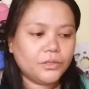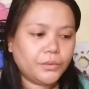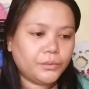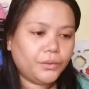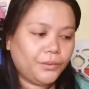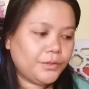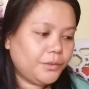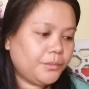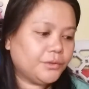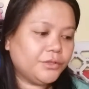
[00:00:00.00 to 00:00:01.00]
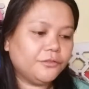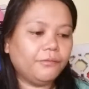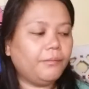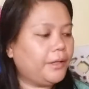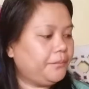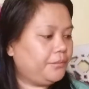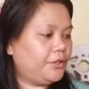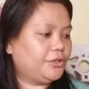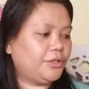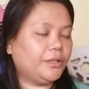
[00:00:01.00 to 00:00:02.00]
So those are most of my
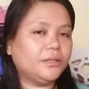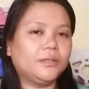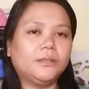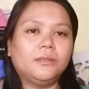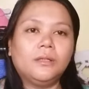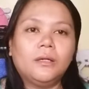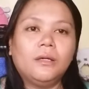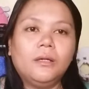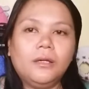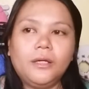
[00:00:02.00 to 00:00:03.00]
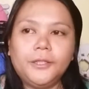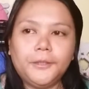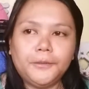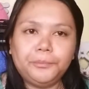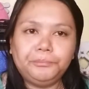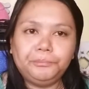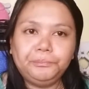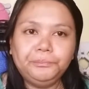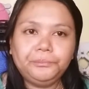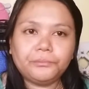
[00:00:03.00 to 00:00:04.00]
projects,
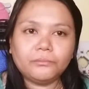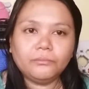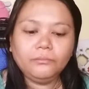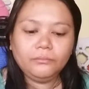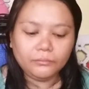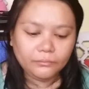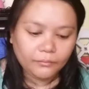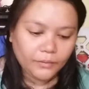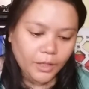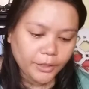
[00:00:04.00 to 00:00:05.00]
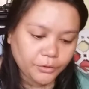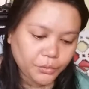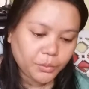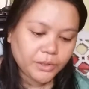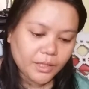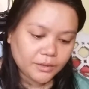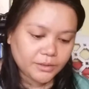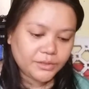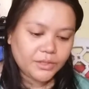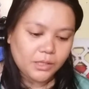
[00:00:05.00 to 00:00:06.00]
and I don't know what
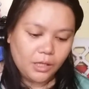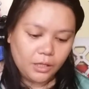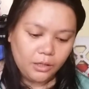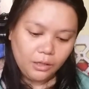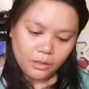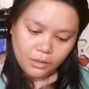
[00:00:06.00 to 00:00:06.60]
else to say.